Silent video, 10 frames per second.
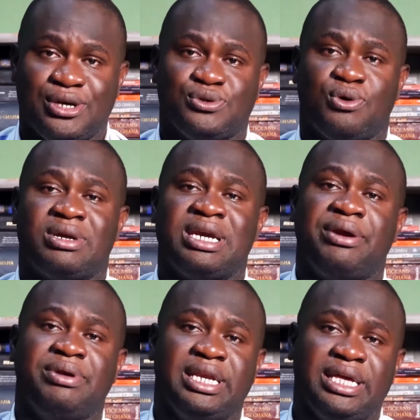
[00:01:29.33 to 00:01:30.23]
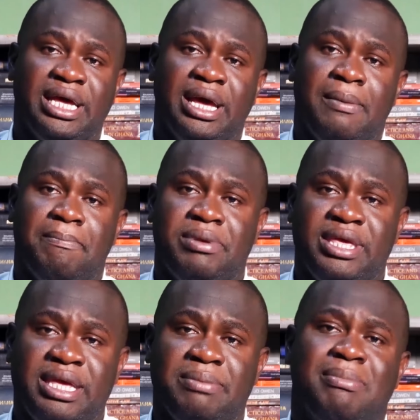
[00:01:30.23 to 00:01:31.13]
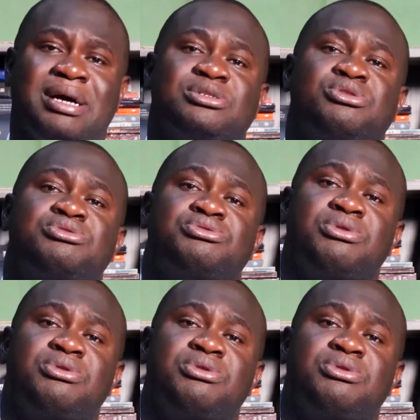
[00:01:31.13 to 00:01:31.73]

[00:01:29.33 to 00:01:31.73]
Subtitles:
So ordinarily, B must